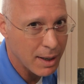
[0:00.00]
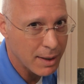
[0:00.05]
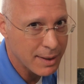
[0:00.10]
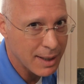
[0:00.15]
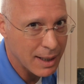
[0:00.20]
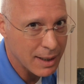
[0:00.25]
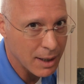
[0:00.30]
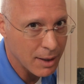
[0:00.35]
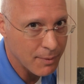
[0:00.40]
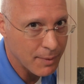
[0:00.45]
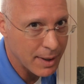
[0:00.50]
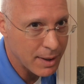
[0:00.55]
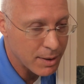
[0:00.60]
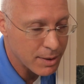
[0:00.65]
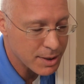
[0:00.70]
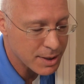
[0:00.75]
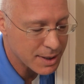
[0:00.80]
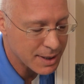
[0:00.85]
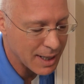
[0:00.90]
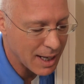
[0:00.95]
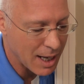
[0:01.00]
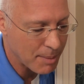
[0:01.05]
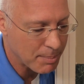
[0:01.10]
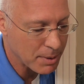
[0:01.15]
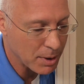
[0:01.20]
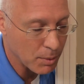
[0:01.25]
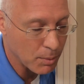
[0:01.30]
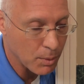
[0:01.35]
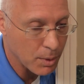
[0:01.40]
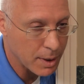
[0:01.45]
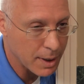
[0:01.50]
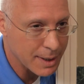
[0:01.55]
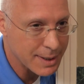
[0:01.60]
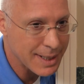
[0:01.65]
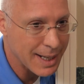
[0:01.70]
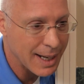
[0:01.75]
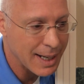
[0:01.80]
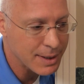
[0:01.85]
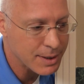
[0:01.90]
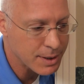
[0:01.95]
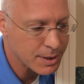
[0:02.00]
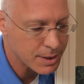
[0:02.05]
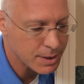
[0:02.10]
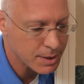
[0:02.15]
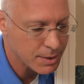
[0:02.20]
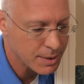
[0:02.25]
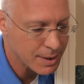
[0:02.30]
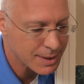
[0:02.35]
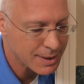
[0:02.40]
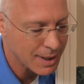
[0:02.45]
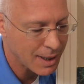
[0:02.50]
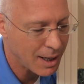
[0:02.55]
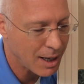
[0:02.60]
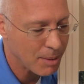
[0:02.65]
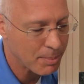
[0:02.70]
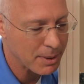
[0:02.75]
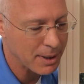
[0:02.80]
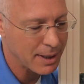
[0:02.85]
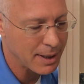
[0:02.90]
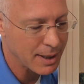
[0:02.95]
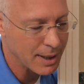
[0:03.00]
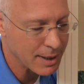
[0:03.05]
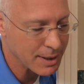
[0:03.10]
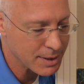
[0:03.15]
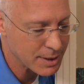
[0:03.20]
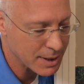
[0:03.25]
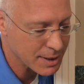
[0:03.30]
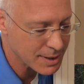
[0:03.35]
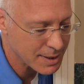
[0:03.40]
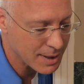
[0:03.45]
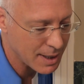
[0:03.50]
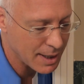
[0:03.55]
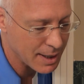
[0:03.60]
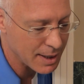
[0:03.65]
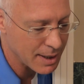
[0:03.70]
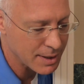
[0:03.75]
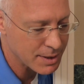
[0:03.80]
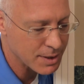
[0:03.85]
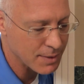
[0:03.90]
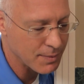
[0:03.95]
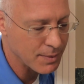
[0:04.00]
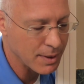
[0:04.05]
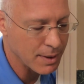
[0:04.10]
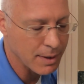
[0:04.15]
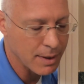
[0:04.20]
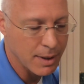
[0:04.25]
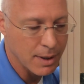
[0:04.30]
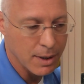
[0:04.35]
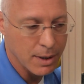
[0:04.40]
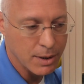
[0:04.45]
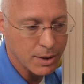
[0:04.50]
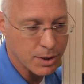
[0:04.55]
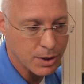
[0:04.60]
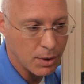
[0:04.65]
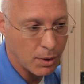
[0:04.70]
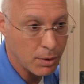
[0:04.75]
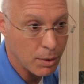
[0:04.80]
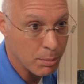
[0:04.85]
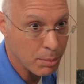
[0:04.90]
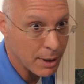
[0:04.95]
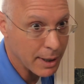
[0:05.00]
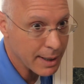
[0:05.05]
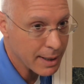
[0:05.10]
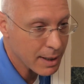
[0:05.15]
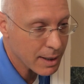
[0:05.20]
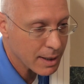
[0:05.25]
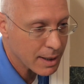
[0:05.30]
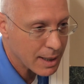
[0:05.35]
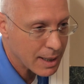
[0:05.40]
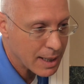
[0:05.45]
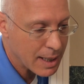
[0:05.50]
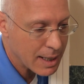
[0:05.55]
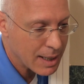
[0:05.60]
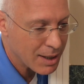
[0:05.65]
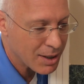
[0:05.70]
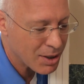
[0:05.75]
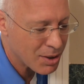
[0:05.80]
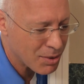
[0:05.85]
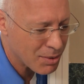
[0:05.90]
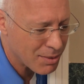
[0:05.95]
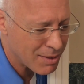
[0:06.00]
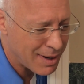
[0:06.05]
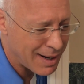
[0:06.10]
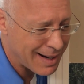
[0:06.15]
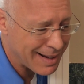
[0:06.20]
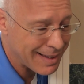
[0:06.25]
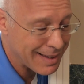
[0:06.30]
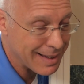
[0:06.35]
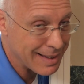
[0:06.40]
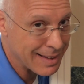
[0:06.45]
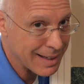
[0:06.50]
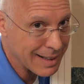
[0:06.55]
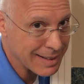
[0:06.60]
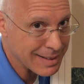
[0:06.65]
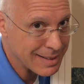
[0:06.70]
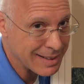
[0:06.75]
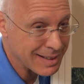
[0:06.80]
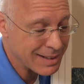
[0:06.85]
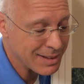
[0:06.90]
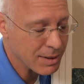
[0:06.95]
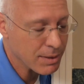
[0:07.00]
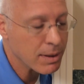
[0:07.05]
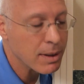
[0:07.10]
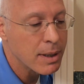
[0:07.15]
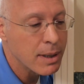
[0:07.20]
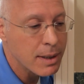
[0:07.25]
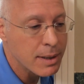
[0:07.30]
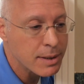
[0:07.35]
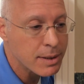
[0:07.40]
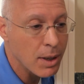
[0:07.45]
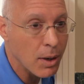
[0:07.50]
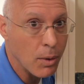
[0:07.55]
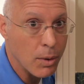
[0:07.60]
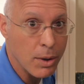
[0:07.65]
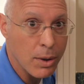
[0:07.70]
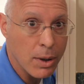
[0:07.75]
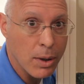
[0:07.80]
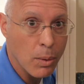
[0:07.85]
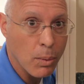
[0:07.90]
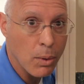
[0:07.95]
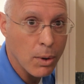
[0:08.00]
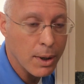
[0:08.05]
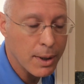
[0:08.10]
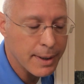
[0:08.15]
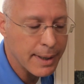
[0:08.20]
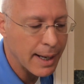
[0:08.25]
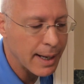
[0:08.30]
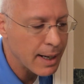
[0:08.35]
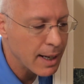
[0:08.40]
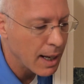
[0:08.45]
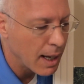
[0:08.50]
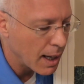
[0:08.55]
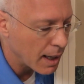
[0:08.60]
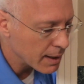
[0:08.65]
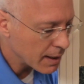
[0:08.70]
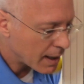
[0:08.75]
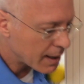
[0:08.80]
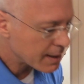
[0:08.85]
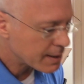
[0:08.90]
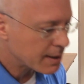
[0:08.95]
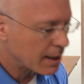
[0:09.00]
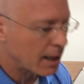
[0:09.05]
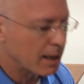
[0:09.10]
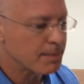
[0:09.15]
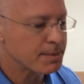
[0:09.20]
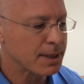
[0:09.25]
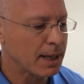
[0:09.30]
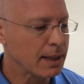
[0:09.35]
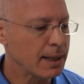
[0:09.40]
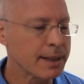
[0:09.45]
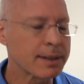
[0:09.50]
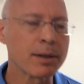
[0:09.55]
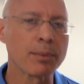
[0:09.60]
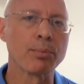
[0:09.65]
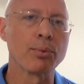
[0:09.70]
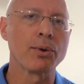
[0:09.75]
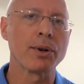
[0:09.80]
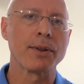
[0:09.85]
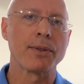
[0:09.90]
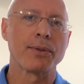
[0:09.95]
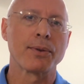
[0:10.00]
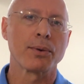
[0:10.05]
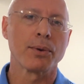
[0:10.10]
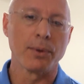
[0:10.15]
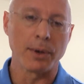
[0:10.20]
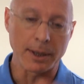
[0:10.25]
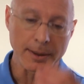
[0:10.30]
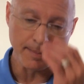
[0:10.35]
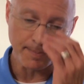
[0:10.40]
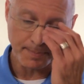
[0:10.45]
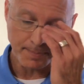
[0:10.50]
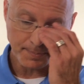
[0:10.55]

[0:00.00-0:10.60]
on that levator scapula where it attaches to the top edge, inside edge of the shoulder blade. Crikey, that's tender. So you're going to work that. A lot of times I like to breathe through it.